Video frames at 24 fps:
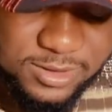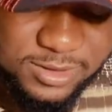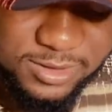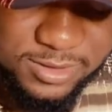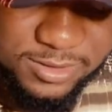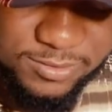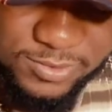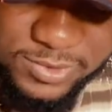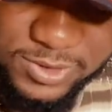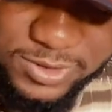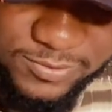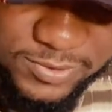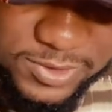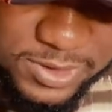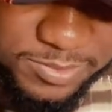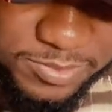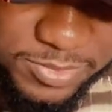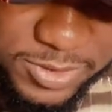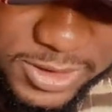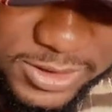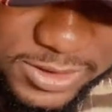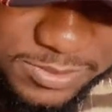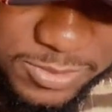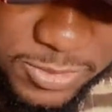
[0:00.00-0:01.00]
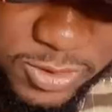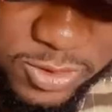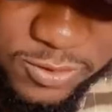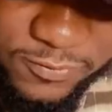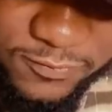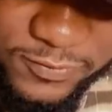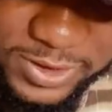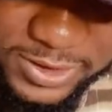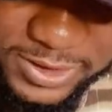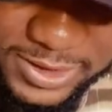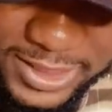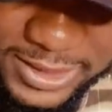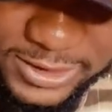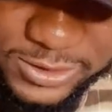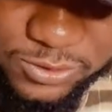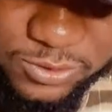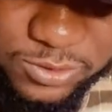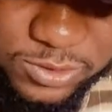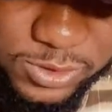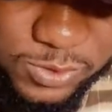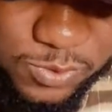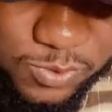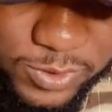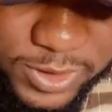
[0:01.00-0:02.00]
Really, really pissed me off. And that is
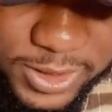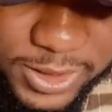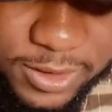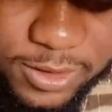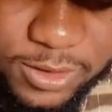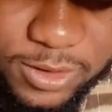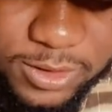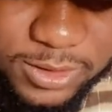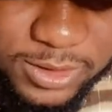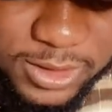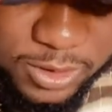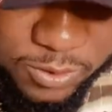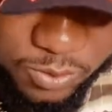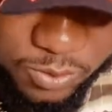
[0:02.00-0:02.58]
not the way that